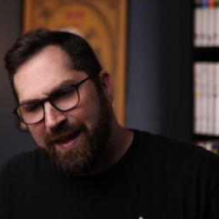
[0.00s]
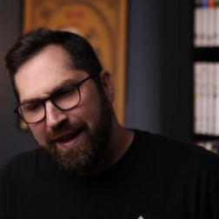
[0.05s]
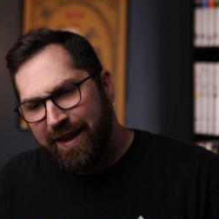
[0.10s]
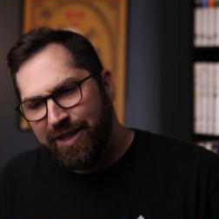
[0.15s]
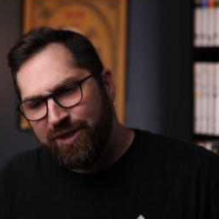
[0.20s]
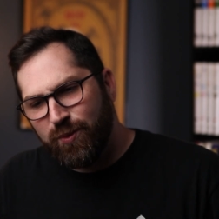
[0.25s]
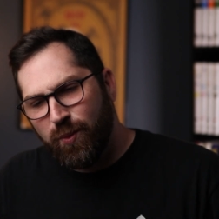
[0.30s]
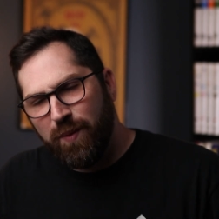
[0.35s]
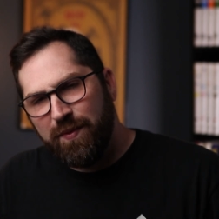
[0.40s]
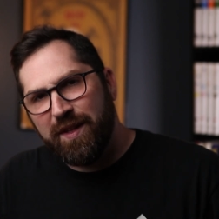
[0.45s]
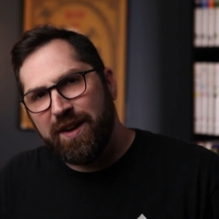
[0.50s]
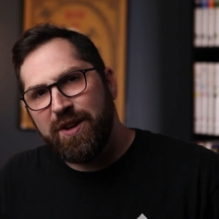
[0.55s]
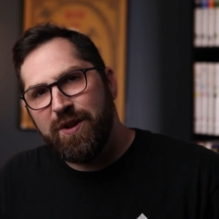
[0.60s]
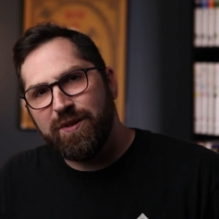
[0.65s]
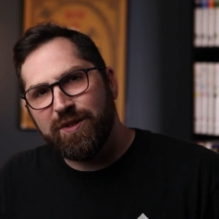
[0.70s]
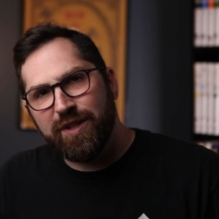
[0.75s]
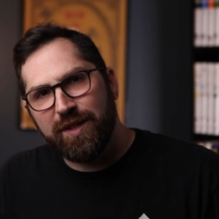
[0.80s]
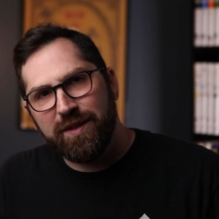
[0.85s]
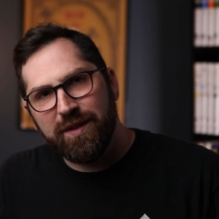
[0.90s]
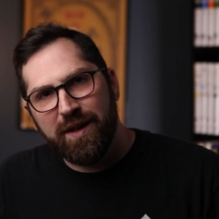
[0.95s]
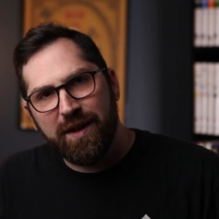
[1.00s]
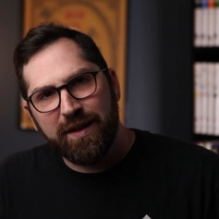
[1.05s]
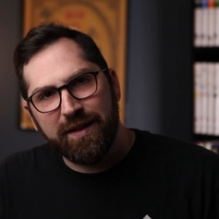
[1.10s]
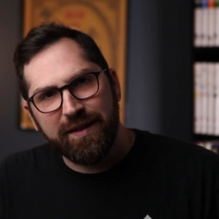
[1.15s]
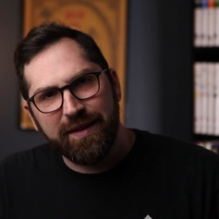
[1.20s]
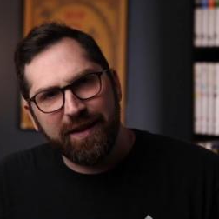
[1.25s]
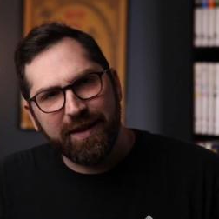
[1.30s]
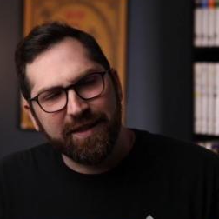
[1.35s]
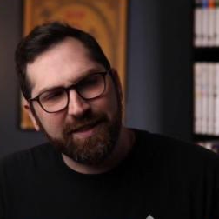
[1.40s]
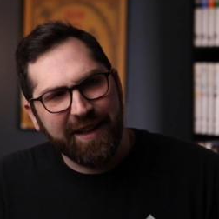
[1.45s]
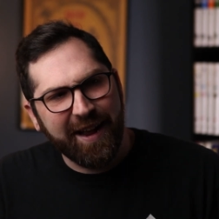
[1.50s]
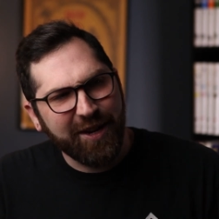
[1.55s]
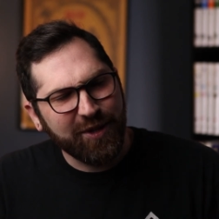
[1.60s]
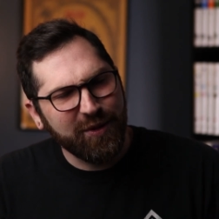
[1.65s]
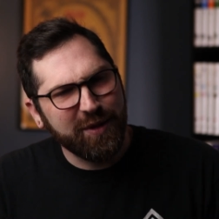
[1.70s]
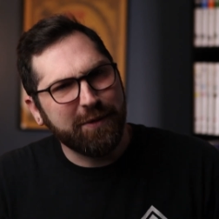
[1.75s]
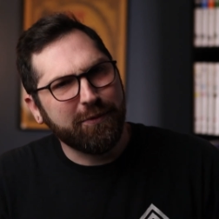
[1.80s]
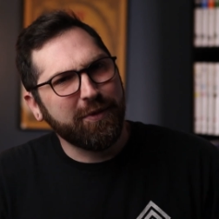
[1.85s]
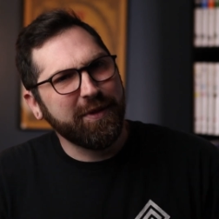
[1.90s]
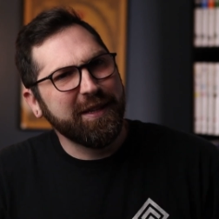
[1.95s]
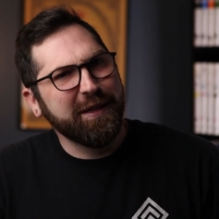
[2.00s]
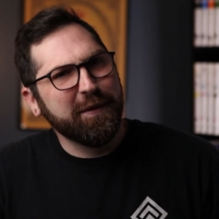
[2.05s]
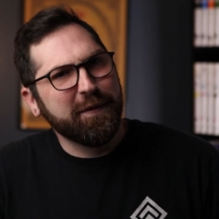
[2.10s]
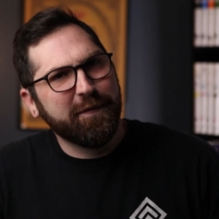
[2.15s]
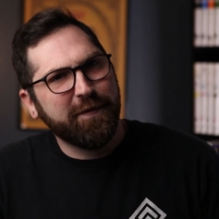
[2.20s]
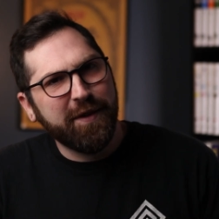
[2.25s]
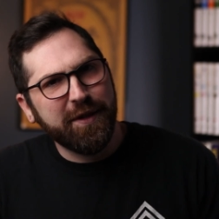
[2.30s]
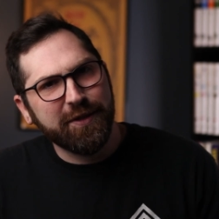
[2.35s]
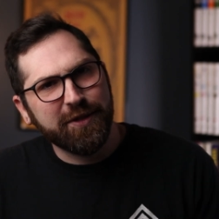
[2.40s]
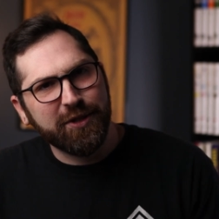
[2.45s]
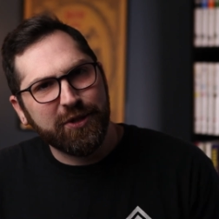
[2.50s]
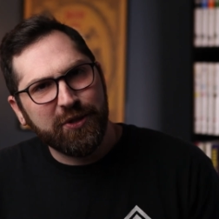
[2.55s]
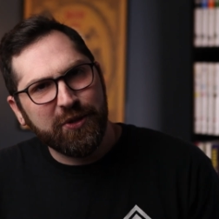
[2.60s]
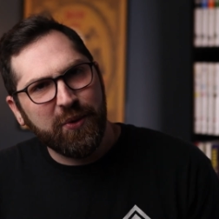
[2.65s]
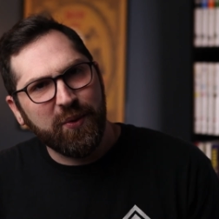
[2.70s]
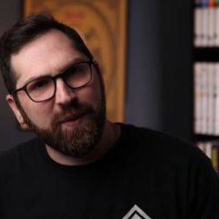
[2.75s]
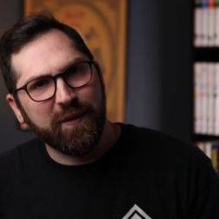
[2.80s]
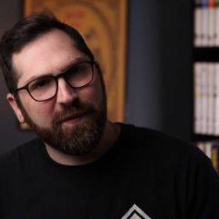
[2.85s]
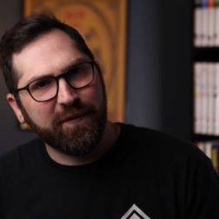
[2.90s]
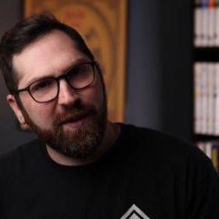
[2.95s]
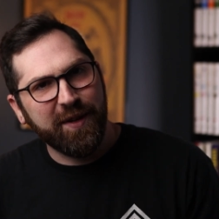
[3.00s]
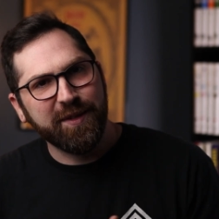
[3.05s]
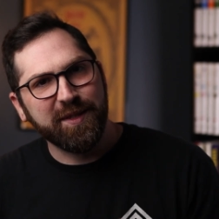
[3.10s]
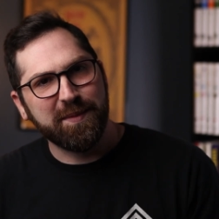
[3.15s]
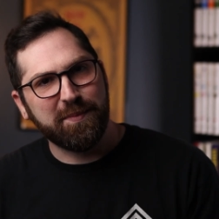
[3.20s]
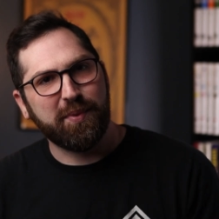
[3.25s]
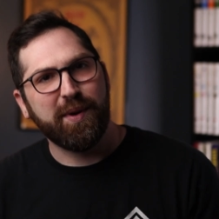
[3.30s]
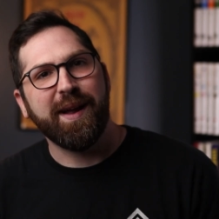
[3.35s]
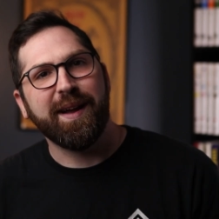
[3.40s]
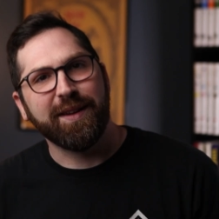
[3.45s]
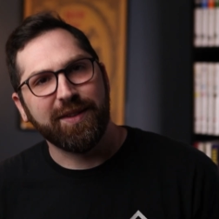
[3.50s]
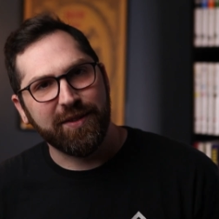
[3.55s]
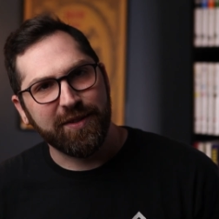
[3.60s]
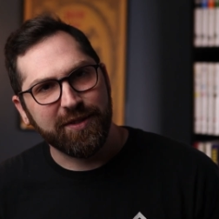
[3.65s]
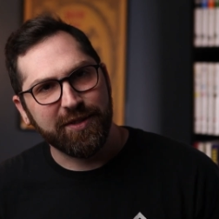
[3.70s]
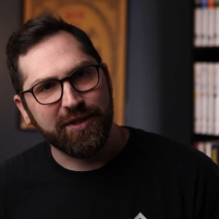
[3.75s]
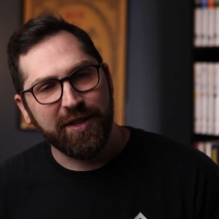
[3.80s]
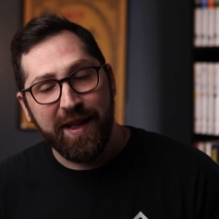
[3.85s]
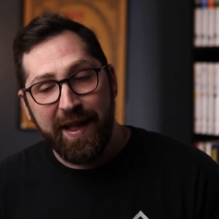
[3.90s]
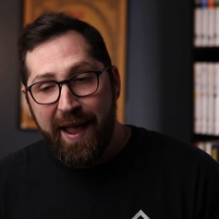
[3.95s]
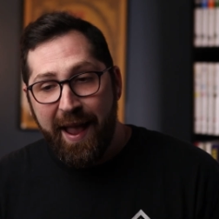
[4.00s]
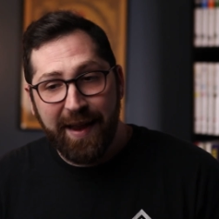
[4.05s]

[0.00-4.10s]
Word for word: it's one that I use a lot, and it's actually really fun to do and fun to practice.